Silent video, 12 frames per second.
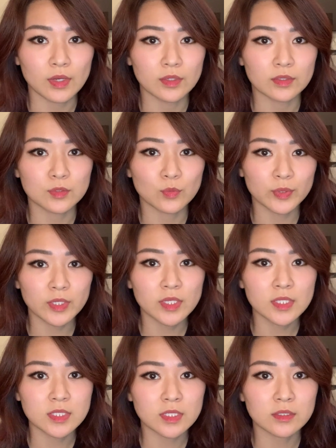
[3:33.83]
So
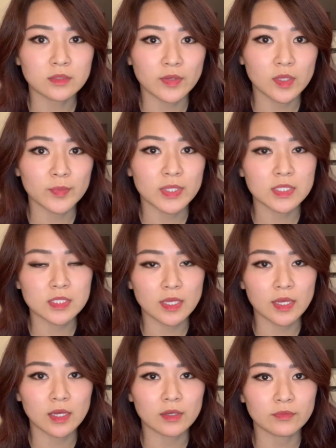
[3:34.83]
pre-sale developments
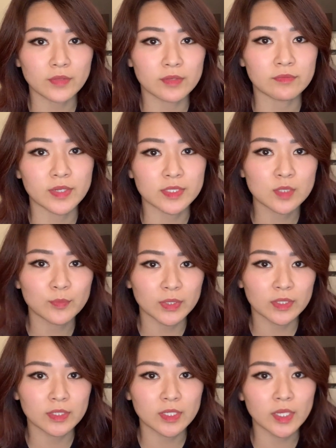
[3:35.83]
have a
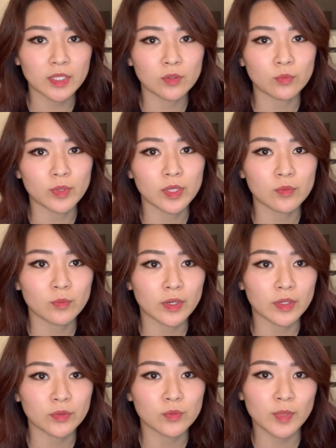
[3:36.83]
flexibility in a way where
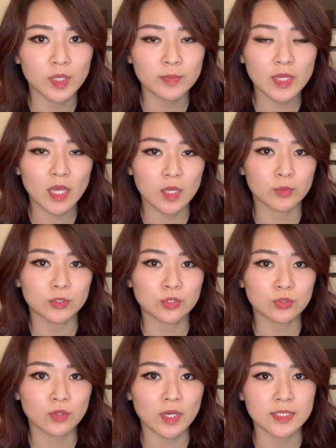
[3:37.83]
you may be able
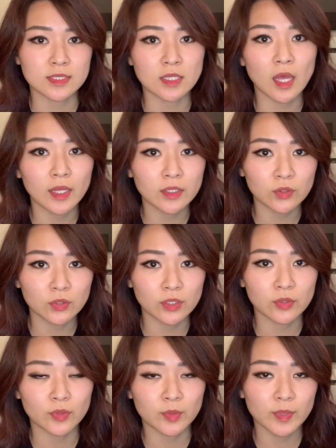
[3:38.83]
to assign your
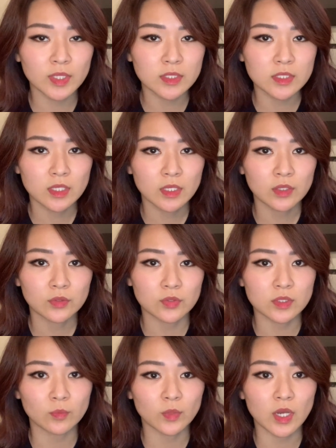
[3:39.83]
agreement to
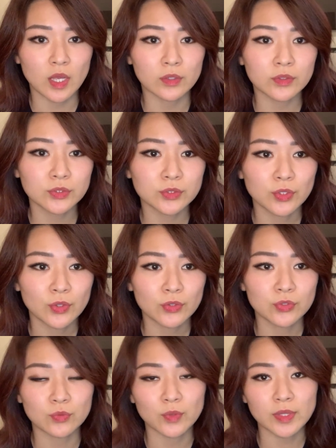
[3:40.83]
someone else.
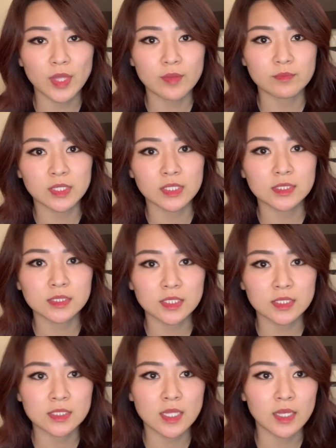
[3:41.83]
So what that means
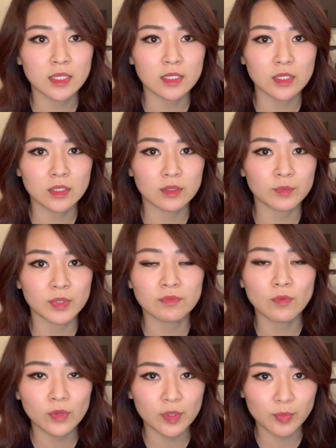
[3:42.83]
is that
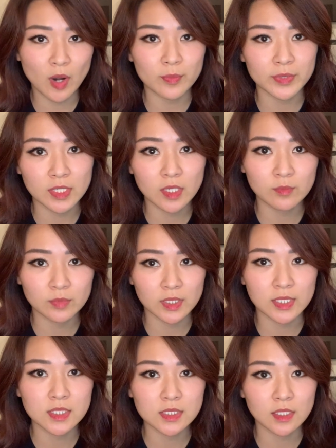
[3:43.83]
before the property
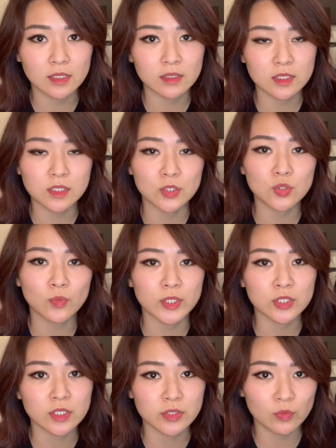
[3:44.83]
completes and the
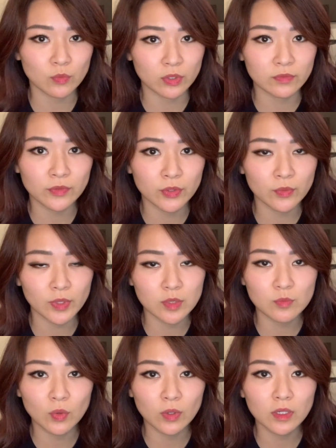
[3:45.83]
situation doesn't work for you
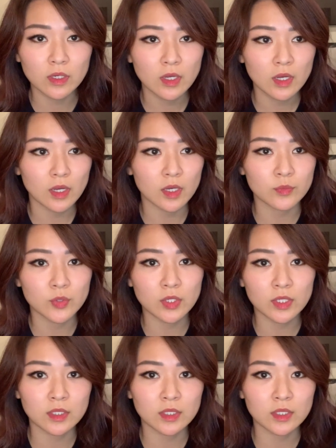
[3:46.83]
anymore, you